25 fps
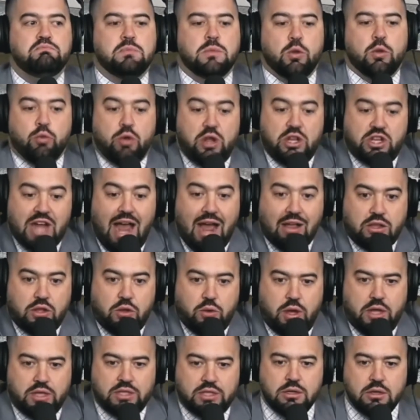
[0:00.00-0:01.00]
reach out
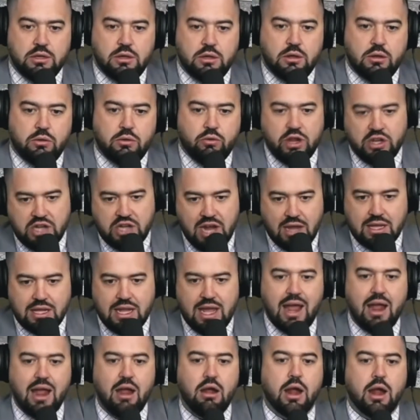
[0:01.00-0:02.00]
to us. Reach out
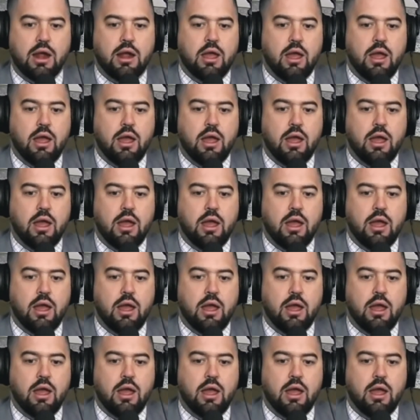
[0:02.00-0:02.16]
to Eric.